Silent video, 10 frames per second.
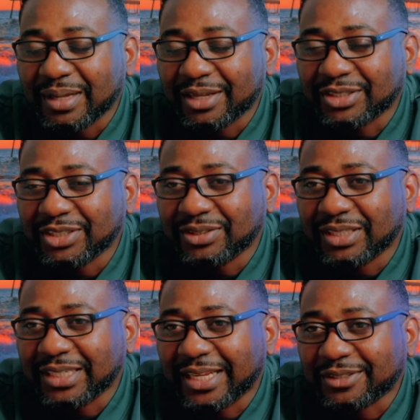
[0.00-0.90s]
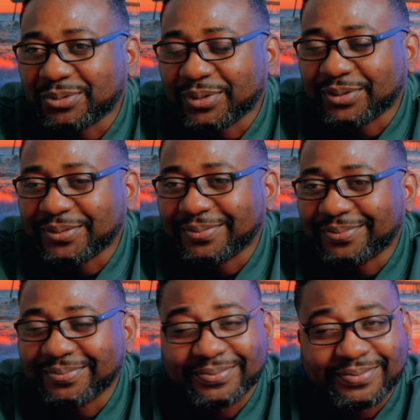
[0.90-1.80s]
I'll see you in the next one.
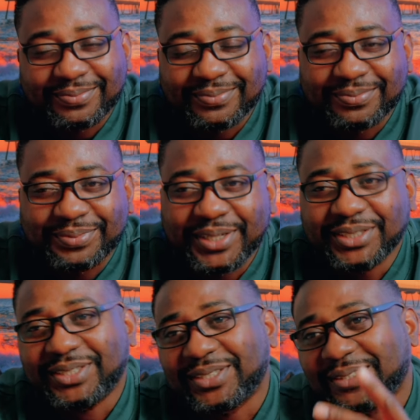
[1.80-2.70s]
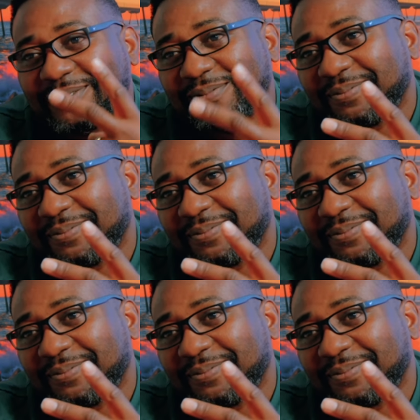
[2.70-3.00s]
Peace.